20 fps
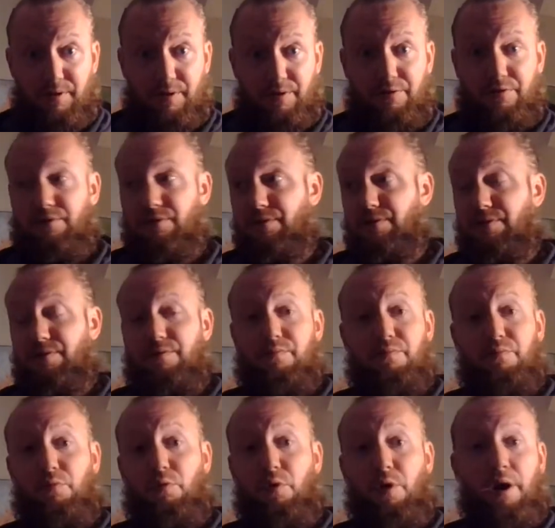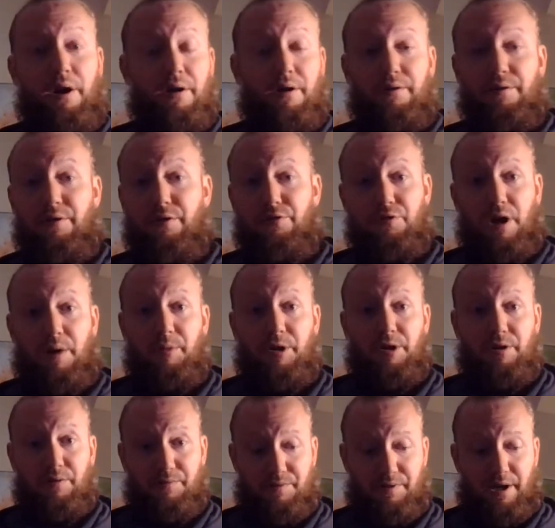It's just where the drama
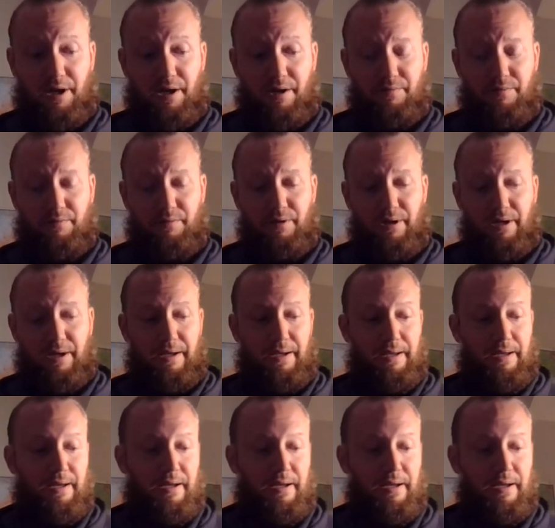goes down, okay?